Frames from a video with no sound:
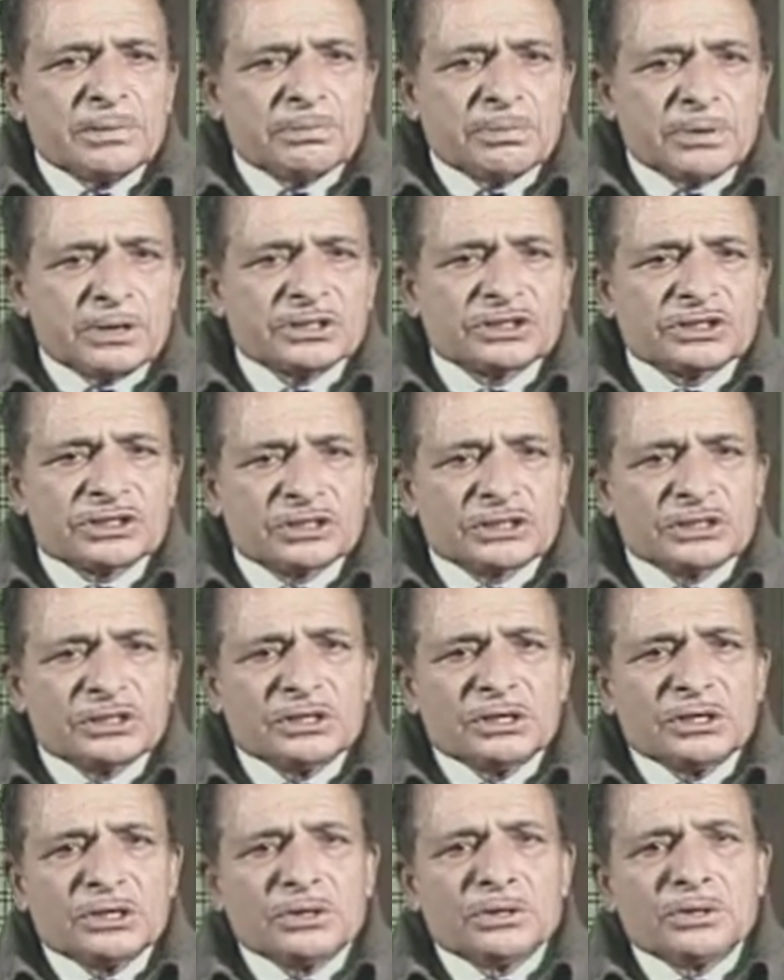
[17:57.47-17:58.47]
person
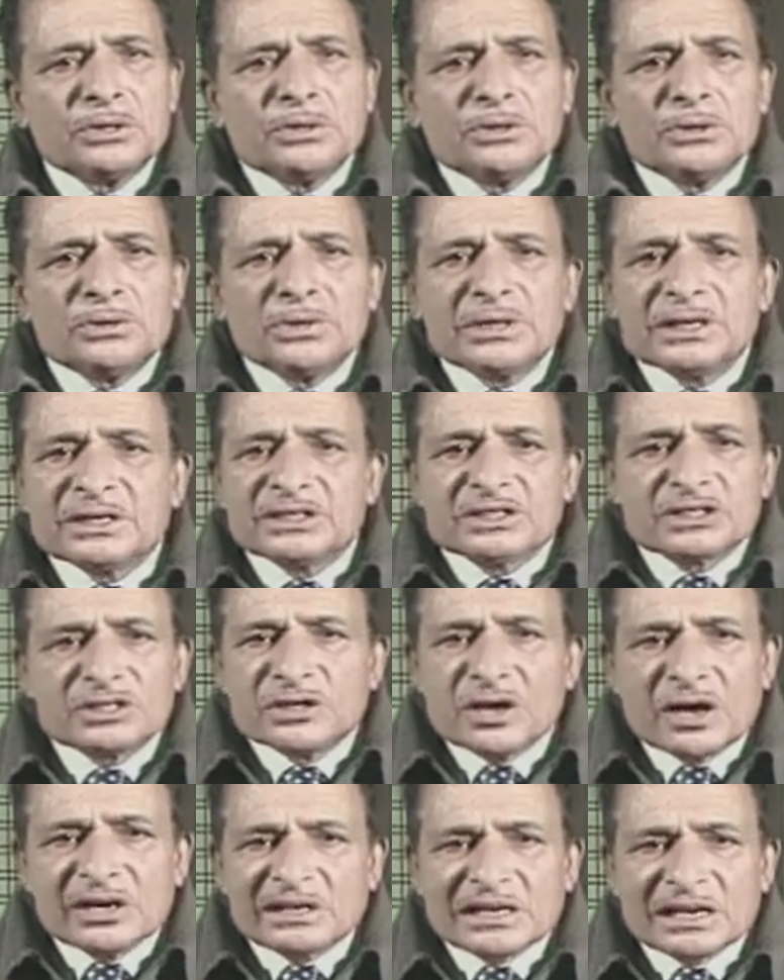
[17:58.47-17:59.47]
who is
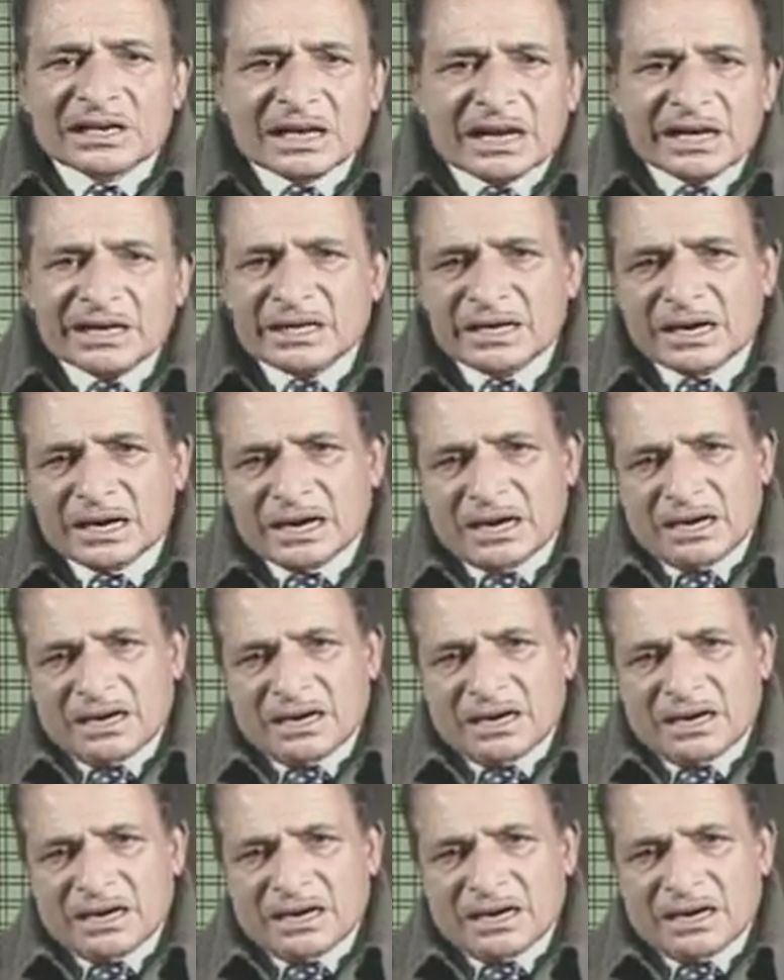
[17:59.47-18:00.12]
not a liar.